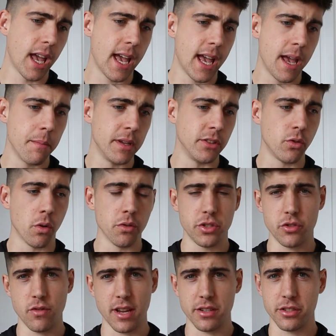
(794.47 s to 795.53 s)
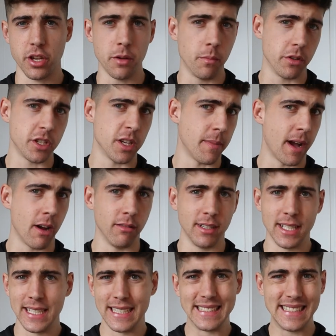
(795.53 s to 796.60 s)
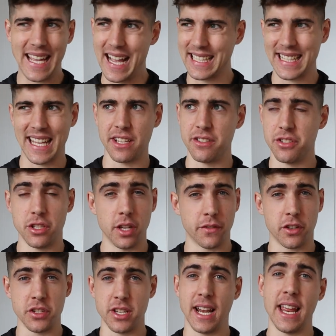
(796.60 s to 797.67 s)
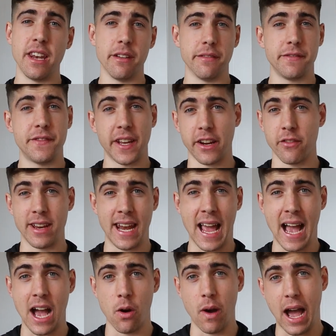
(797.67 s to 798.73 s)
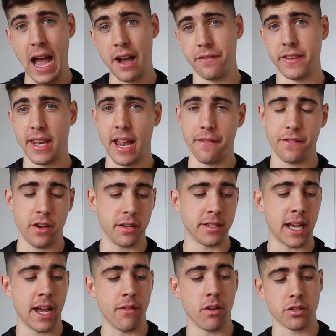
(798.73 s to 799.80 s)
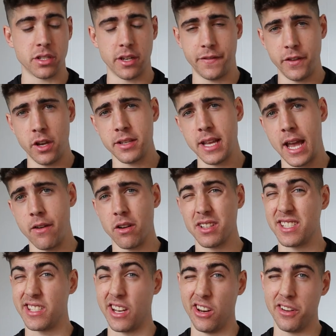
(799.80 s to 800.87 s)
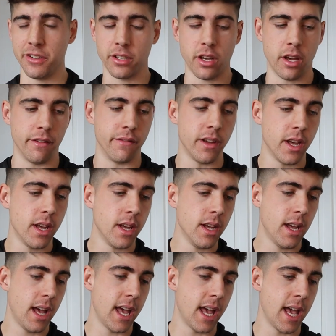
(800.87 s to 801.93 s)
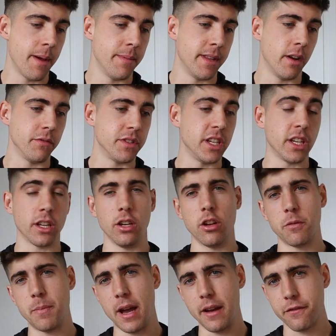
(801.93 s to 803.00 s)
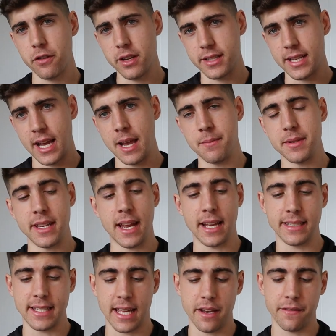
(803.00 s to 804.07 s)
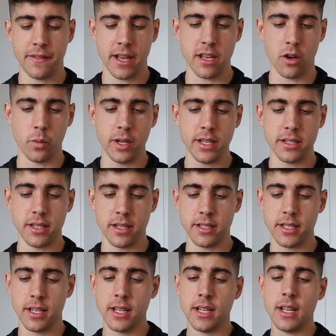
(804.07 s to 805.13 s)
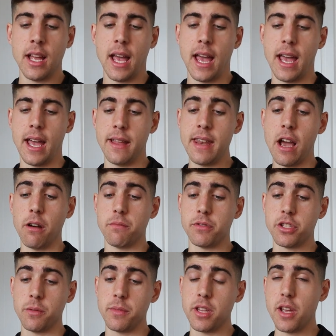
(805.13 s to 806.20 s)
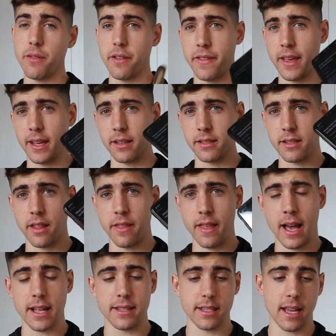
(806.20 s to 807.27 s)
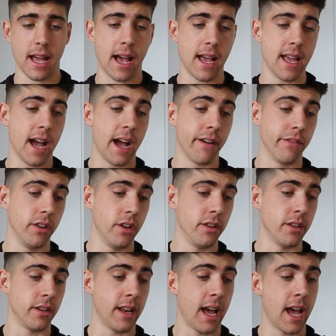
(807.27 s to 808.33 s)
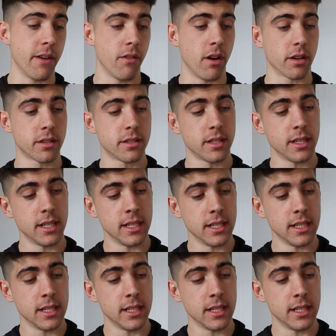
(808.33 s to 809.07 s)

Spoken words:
and don't stress too much about tactics and stuff, because you'll end up figuring it out after that first Hyrox. So the first Hyrox is a learning curve. And then obviously you can look back through your times and identify your weaknesses. Now, some of the other things that I have learned in Hyrox.